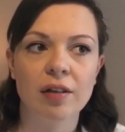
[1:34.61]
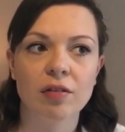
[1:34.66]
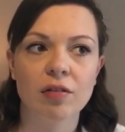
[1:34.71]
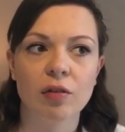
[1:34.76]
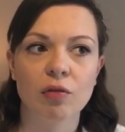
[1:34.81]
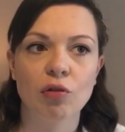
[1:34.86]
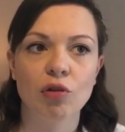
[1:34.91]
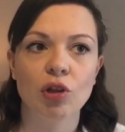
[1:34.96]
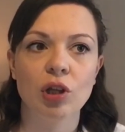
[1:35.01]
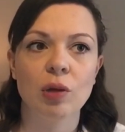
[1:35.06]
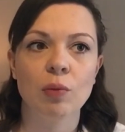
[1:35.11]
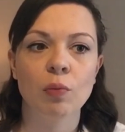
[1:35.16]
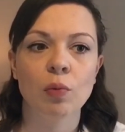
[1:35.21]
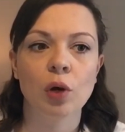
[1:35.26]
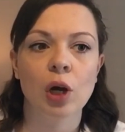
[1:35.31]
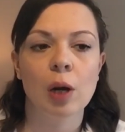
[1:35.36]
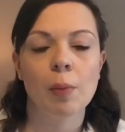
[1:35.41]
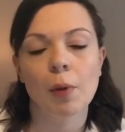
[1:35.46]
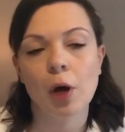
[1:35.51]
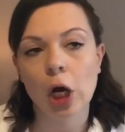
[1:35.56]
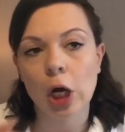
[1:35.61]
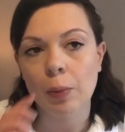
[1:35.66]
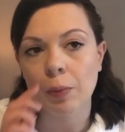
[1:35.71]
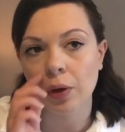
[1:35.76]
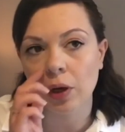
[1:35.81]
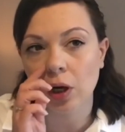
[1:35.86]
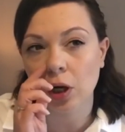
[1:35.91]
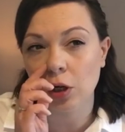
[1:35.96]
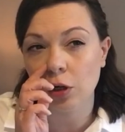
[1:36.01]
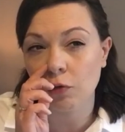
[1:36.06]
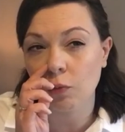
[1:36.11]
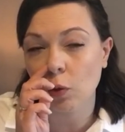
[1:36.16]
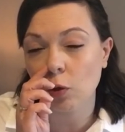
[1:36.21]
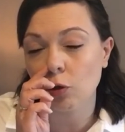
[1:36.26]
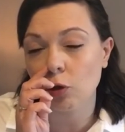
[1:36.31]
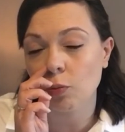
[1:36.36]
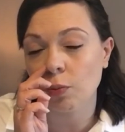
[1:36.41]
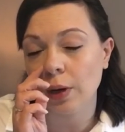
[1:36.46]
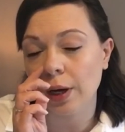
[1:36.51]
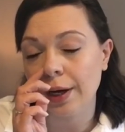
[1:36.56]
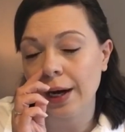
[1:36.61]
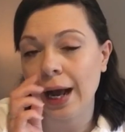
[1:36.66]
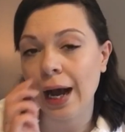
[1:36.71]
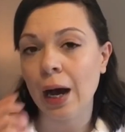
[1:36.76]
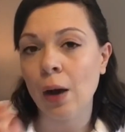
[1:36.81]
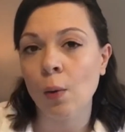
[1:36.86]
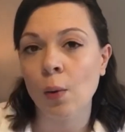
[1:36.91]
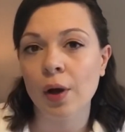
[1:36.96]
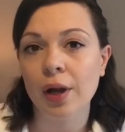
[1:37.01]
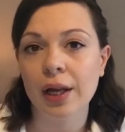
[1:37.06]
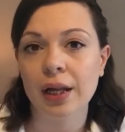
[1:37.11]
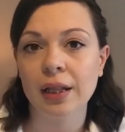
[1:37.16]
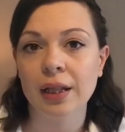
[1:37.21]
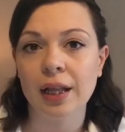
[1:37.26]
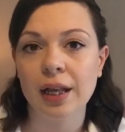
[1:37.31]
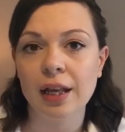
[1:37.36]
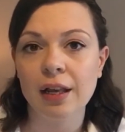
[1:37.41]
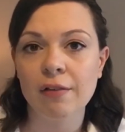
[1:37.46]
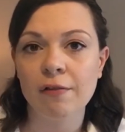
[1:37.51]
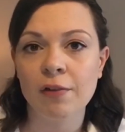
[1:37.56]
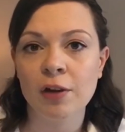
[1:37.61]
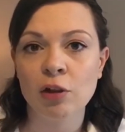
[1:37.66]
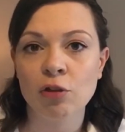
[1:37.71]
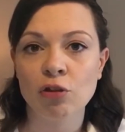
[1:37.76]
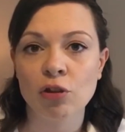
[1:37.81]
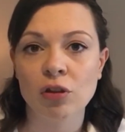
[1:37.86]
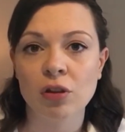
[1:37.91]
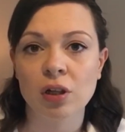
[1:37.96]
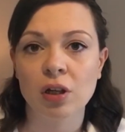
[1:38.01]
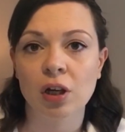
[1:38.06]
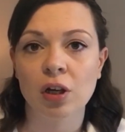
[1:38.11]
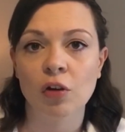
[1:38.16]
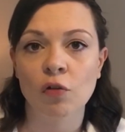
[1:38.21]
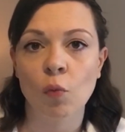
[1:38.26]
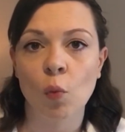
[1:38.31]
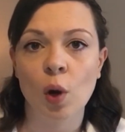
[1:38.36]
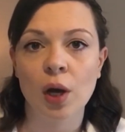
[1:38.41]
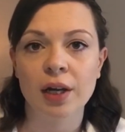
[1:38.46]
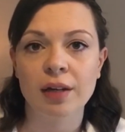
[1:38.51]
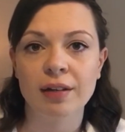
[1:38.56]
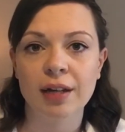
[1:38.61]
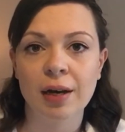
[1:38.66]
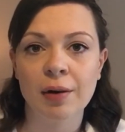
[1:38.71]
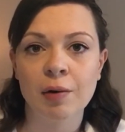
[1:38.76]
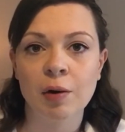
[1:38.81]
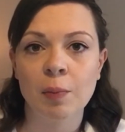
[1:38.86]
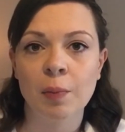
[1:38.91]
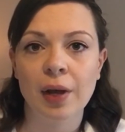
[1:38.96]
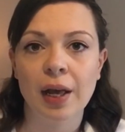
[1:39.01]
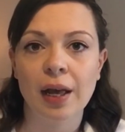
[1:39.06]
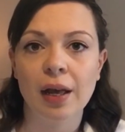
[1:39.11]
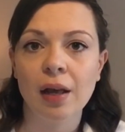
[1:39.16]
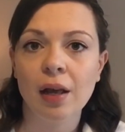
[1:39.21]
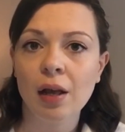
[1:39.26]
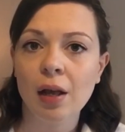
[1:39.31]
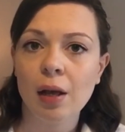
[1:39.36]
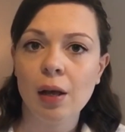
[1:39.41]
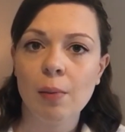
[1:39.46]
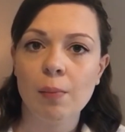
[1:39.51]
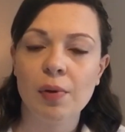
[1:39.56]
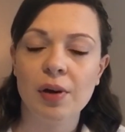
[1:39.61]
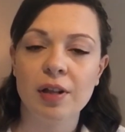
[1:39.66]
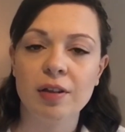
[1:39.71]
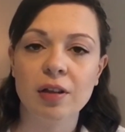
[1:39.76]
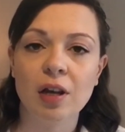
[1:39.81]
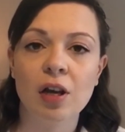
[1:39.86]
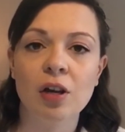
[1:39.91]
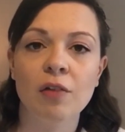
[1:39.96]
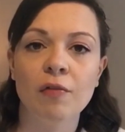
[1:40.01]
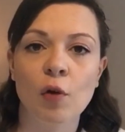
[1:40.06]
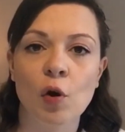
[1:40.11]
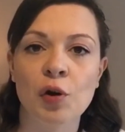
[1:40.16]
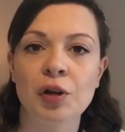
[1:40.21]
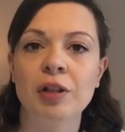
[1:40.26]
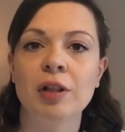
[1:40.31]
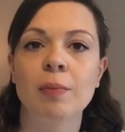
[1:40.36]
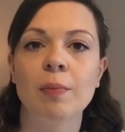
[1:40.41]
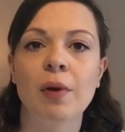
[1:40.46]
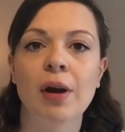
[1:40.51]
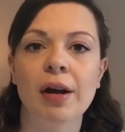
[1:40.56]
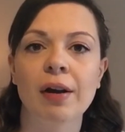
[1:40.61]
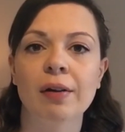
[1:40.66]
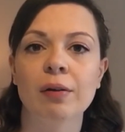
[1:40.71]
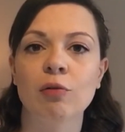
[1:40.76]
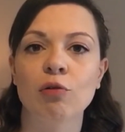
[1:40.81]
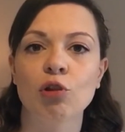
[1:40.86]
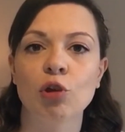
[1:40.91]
so she will come home and kind of watch about an hour in the evening just to kind of wind down a bit, but it's kind of on in the background.